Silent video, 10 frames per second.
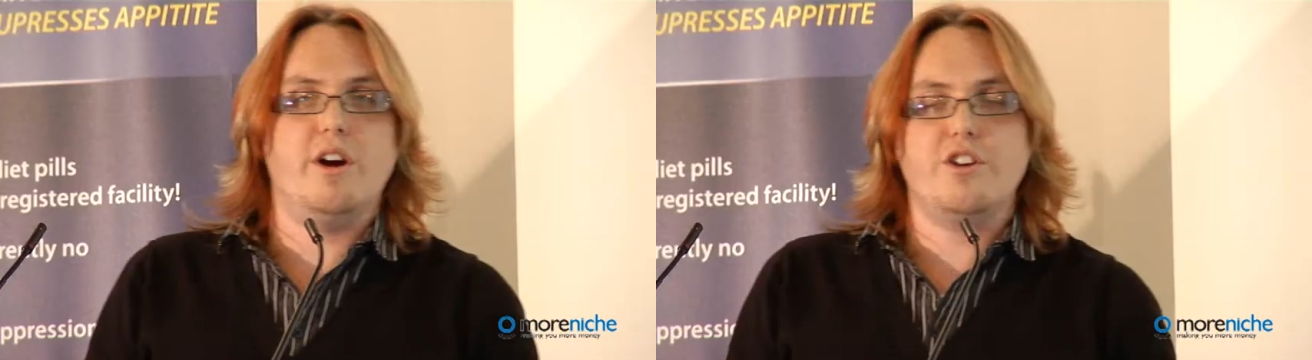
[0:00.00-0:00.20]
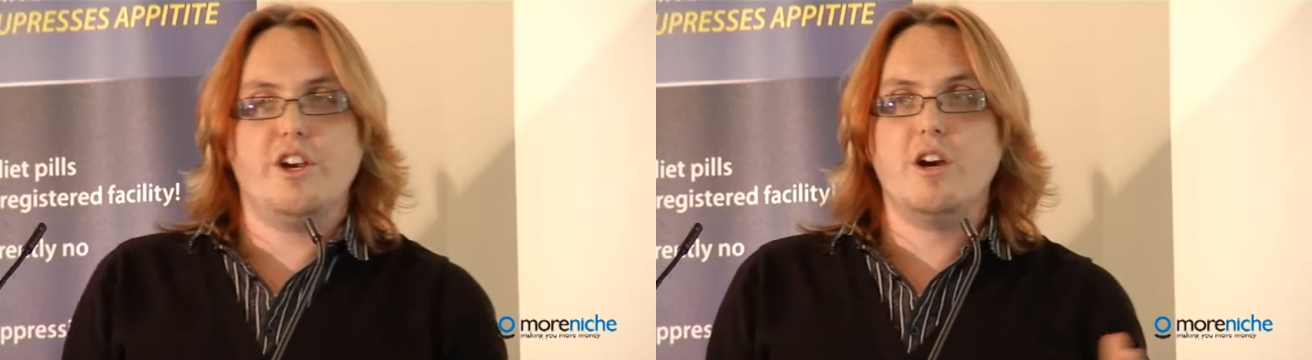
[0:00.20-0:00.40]
it
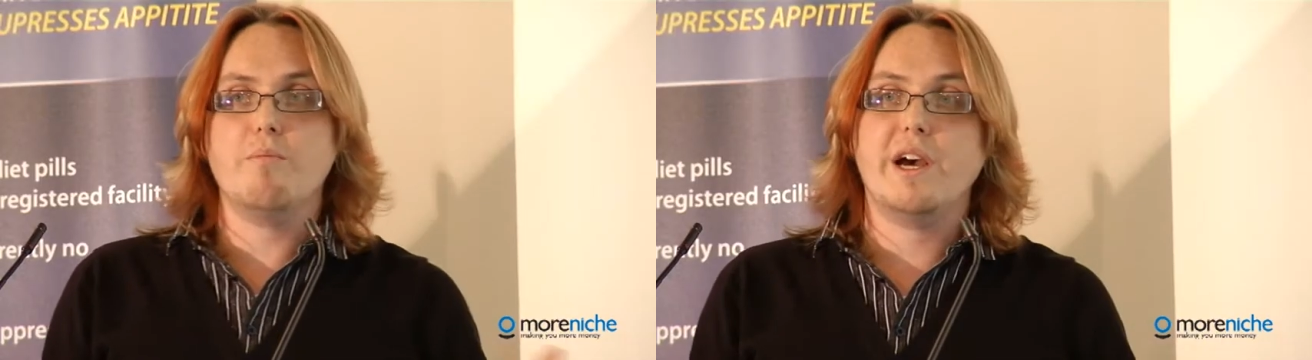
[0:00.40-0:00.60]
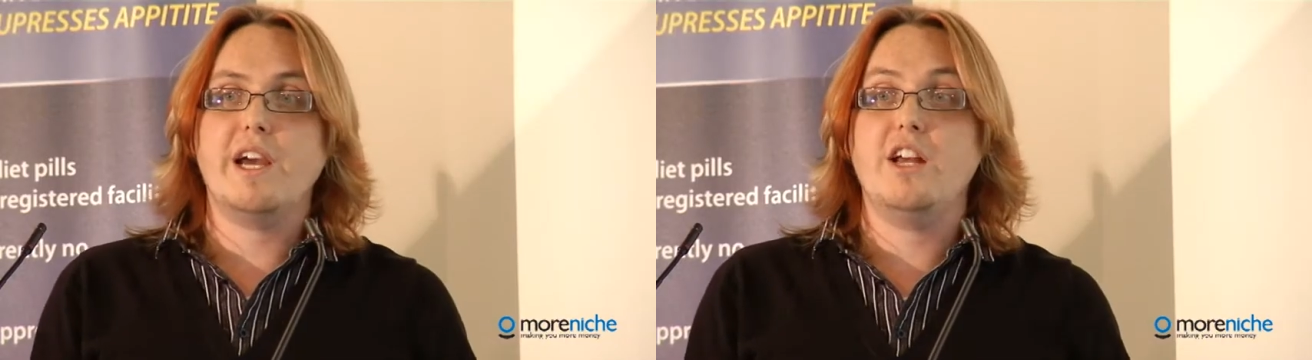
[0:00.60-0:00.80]
on your
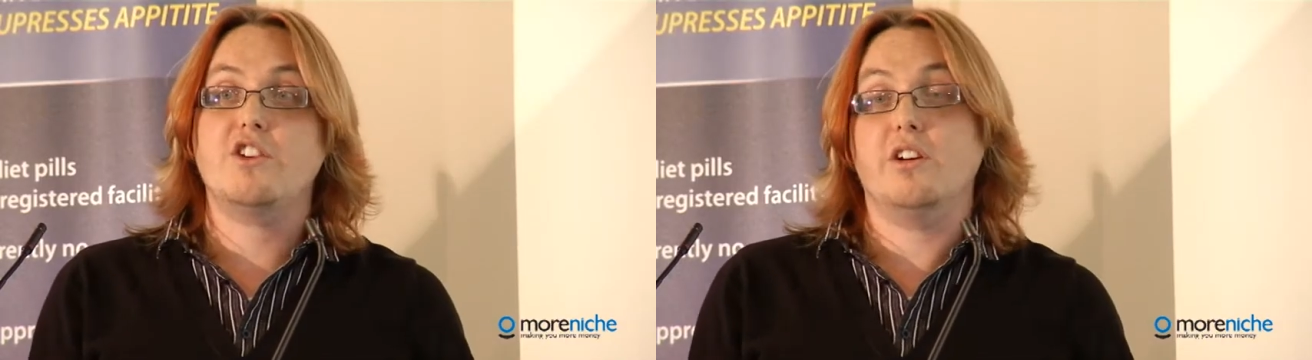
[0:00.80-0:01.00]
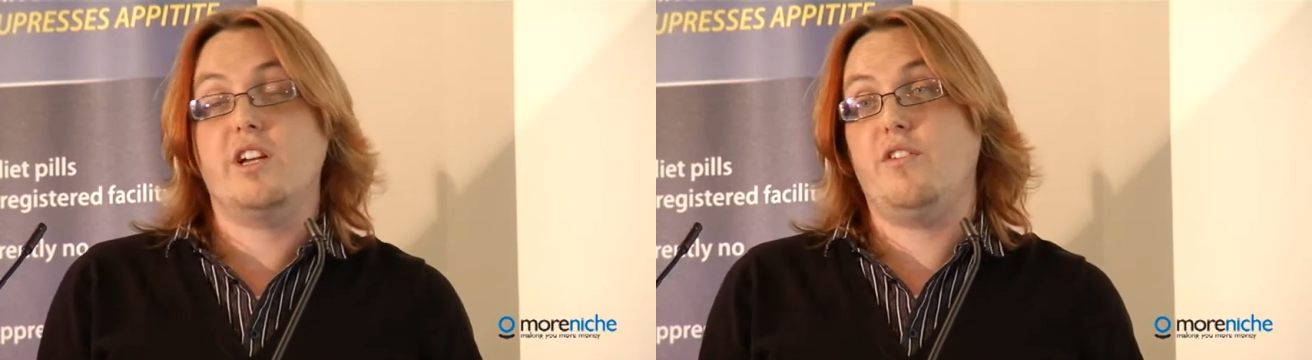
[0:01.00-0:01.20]

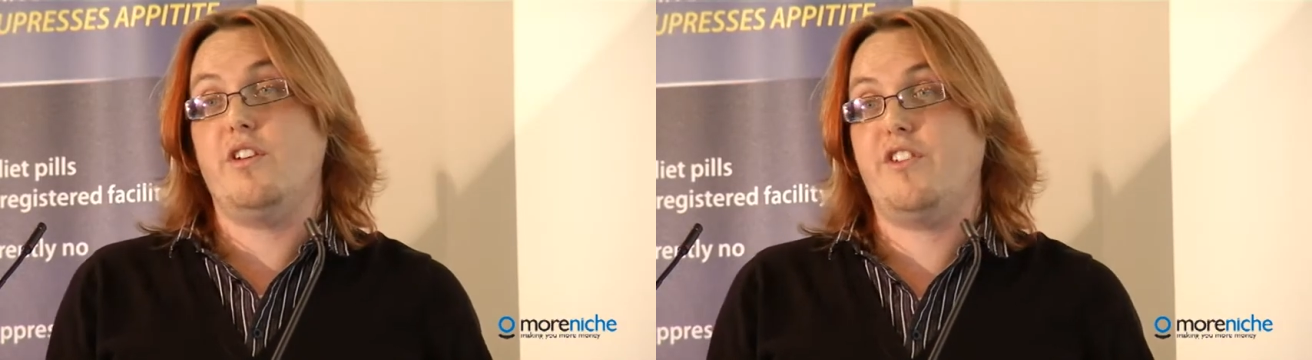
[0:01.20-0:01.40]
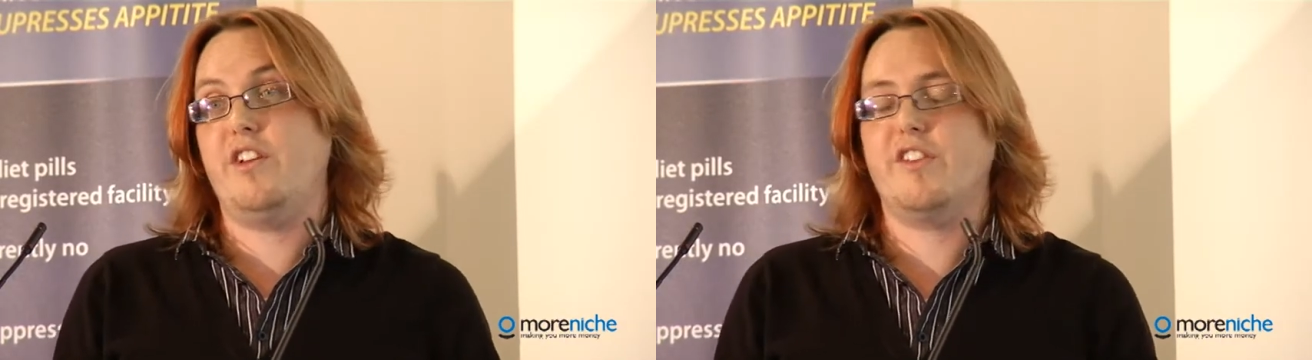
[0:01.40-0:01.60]
homepage, it'll give you
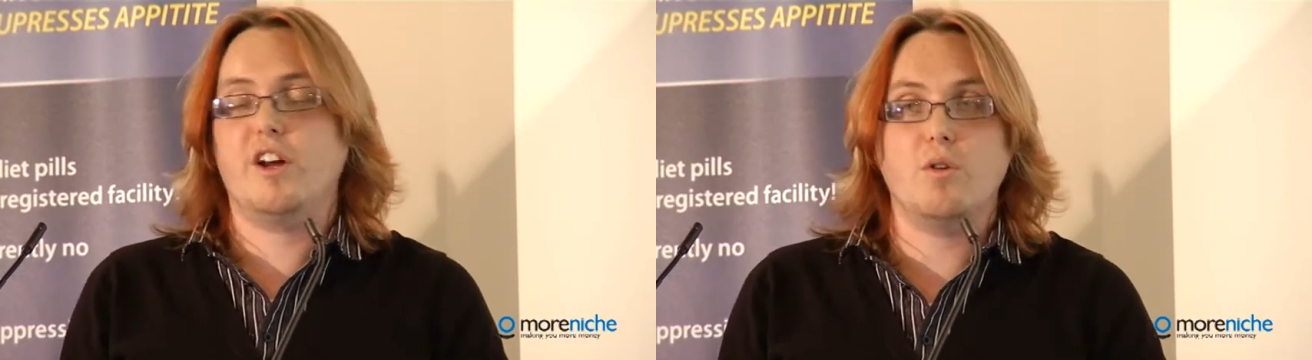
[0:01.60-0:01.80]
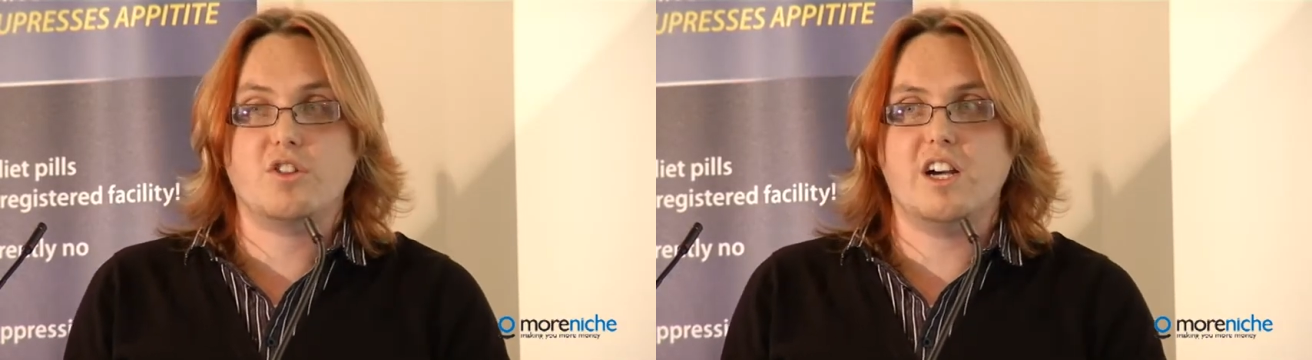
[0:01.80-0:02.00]
a feed for the
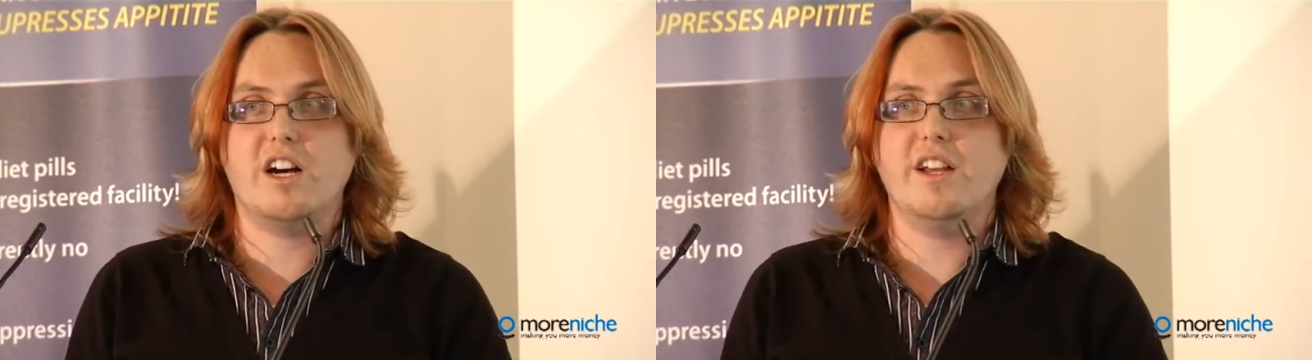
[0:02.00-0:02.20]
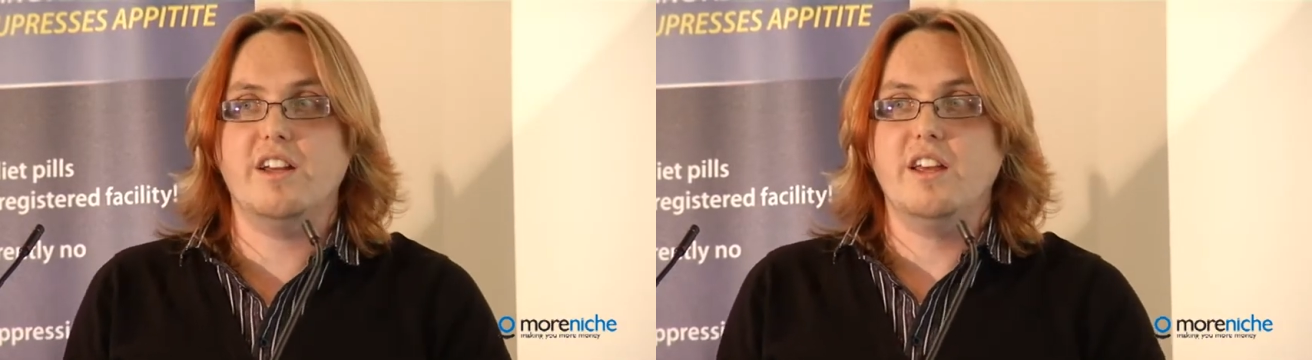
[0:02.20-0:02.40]
whole
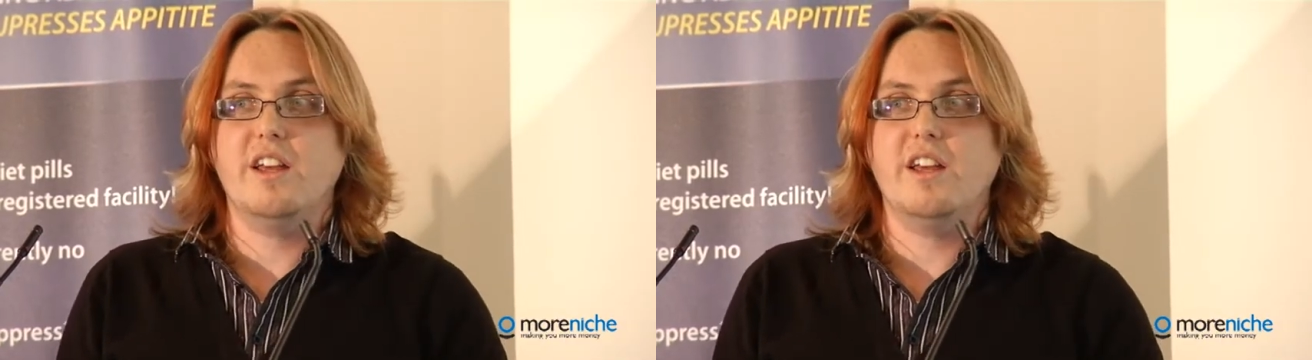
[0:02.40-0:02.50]
site.